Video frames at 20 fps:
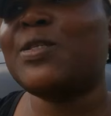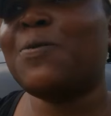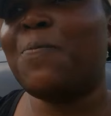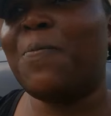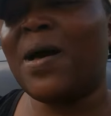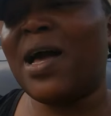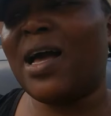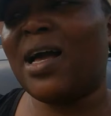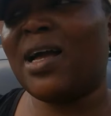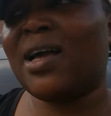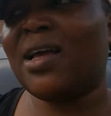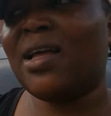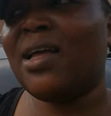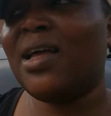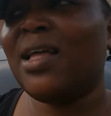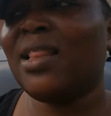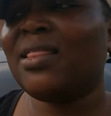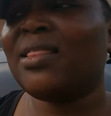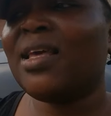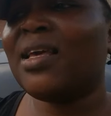sit back,
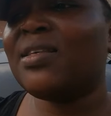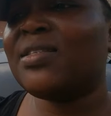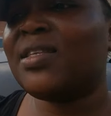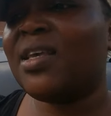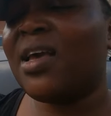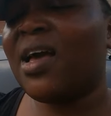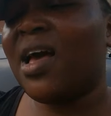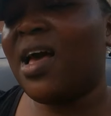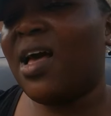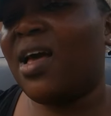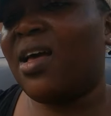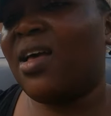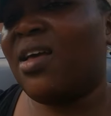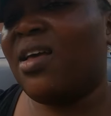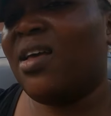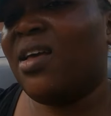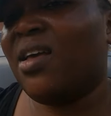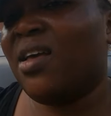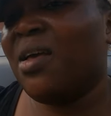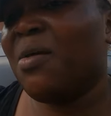then say, ah,
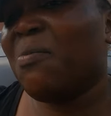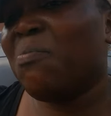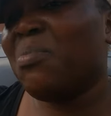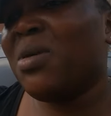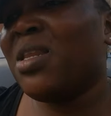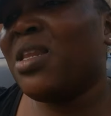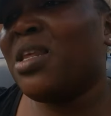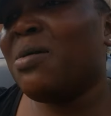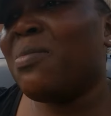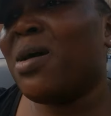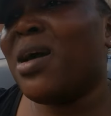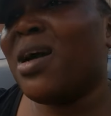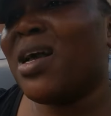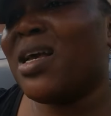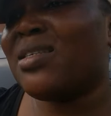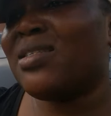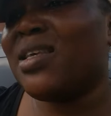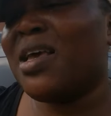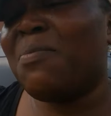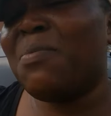me ni
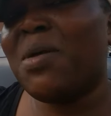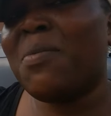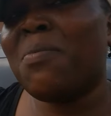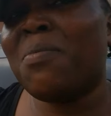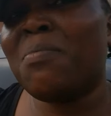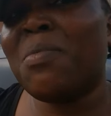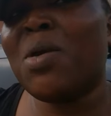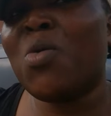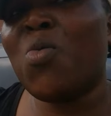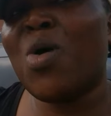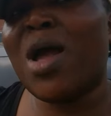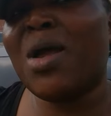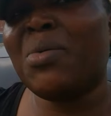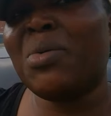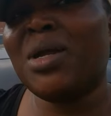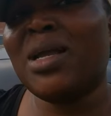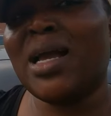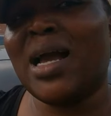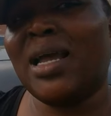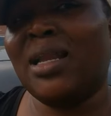mankase, me me
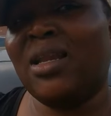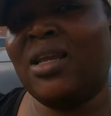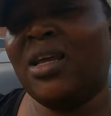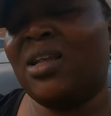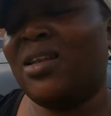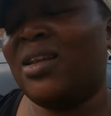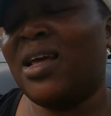wari Ghanaian.